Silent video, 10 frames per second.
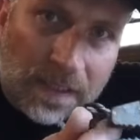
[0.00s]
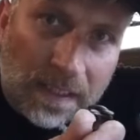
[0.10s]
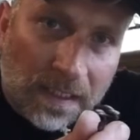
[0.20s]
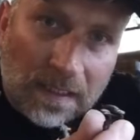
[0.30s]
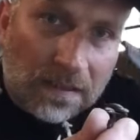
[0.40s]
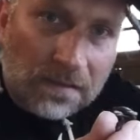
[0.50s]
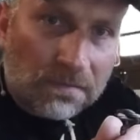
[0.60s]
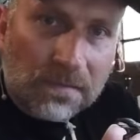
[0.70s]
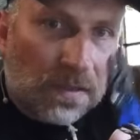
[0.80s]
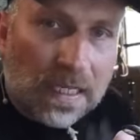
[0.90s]
Uh,
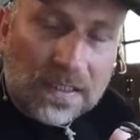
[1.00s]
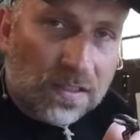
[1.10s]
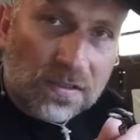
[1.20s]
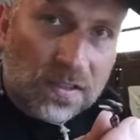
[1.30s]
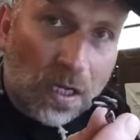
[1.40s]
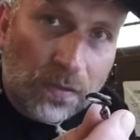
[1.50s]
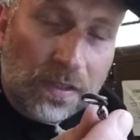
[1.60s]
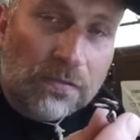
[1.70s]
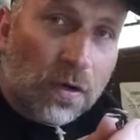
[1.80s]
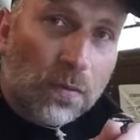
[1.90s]
that's totally
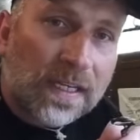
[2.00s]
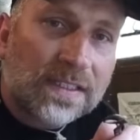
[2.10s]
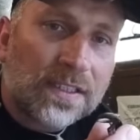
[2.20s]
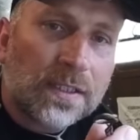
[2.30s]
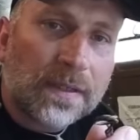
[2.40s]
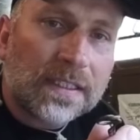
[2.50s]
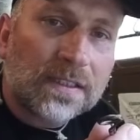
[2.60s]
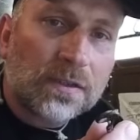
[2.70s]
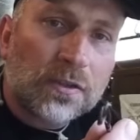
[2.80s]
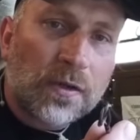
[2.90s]
the wrong way to do it.
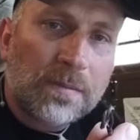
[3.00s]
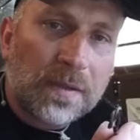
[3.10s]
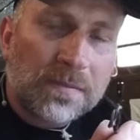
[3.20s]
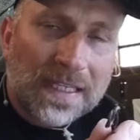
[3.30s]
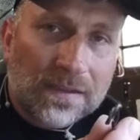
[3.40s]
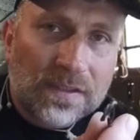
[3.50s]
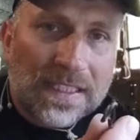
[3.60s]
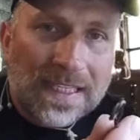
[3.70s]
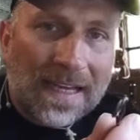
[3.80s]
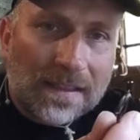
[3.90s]
You crimp them down
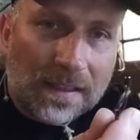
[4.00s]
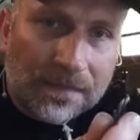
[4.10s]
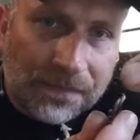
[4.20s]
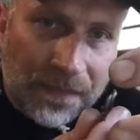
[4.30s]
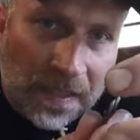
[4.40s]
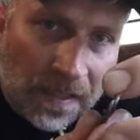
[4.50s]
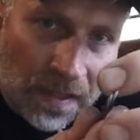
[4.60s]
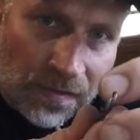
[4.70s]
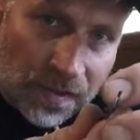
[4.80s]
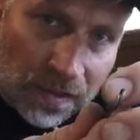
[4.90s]
together.
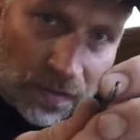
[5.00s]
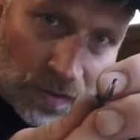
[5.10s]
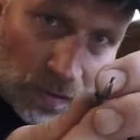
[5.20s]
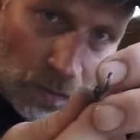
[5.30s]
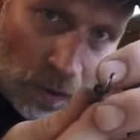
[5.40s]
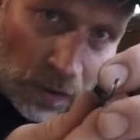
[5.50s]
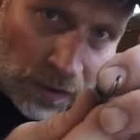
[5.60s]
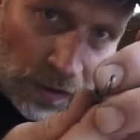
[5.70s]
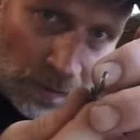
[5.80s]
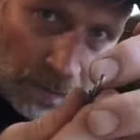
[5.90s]
So you
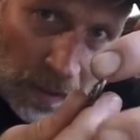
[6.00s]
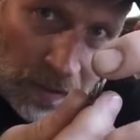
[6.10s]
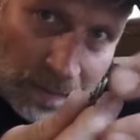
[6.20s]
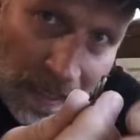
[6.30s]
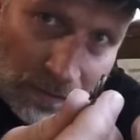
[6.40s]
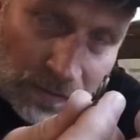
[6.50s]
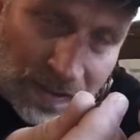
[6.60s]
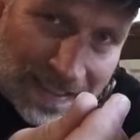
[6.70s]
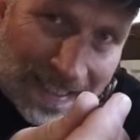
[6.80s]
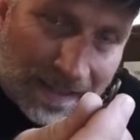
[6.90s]
squash both barrels
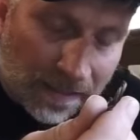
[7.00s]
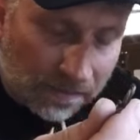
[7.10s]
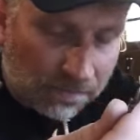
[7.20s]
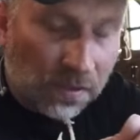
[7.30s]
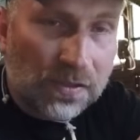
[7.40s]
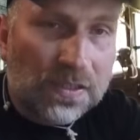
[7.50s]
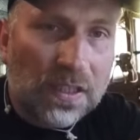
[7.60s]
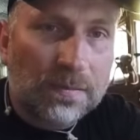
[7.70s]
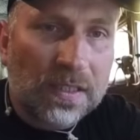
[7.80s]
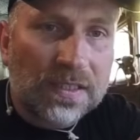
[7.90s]
together, not
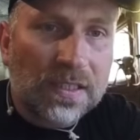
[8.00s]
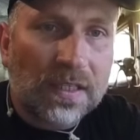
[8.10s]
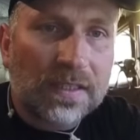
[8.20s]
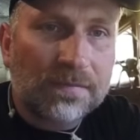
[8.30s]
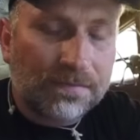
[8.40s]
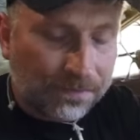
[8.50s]
side by side.